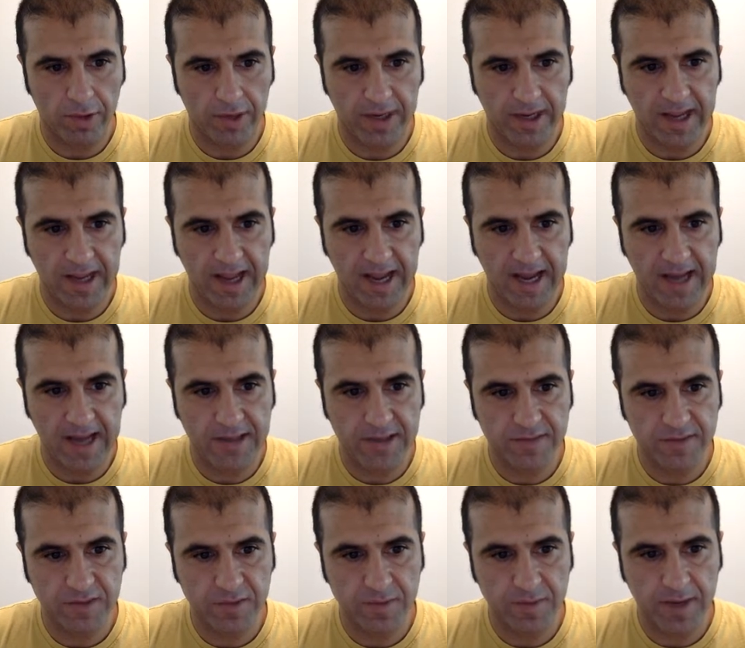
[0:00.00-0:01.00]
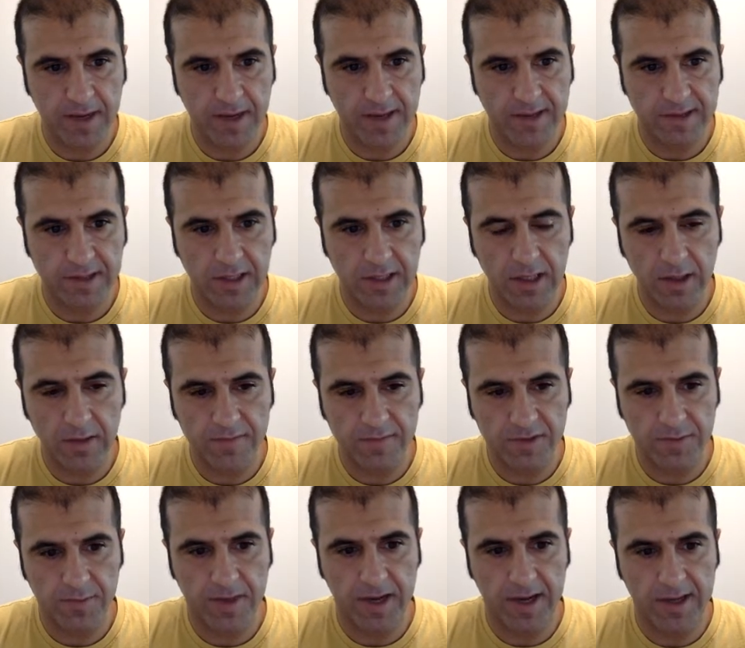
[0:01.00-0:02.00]
Ace of spades, king of
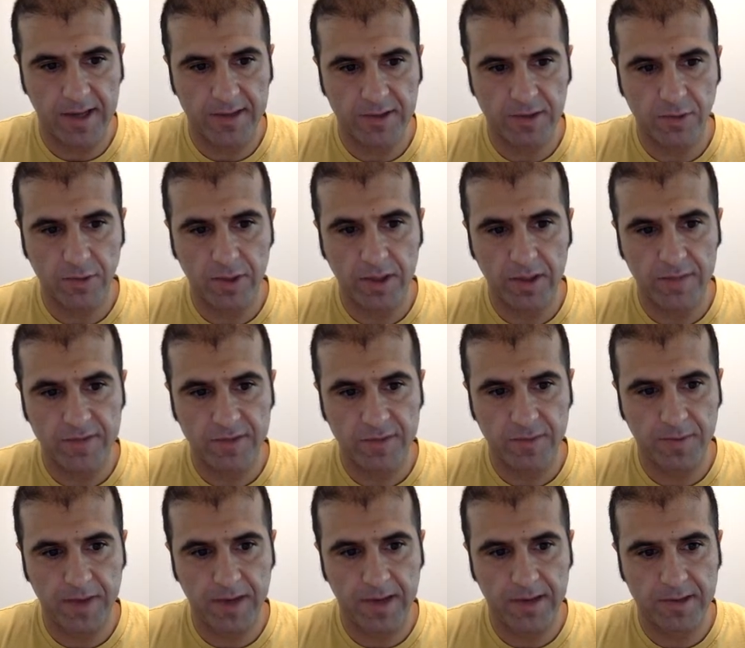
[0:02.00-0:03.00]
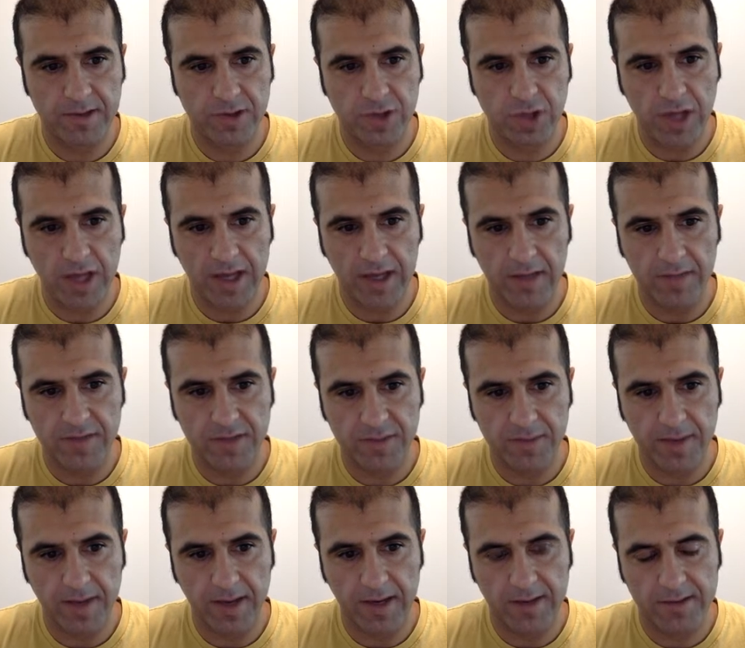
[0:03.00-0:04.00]
spades, queen of spades, jack of
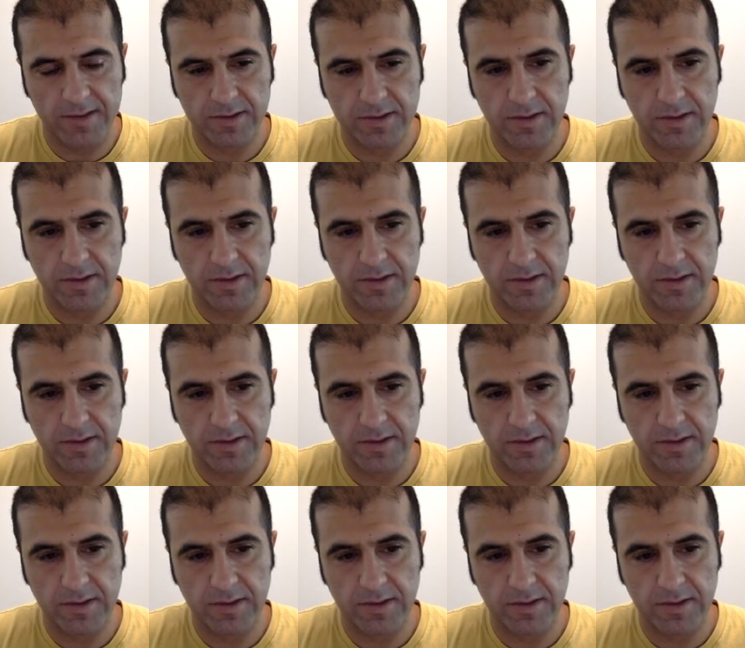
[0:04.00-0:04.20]
spades.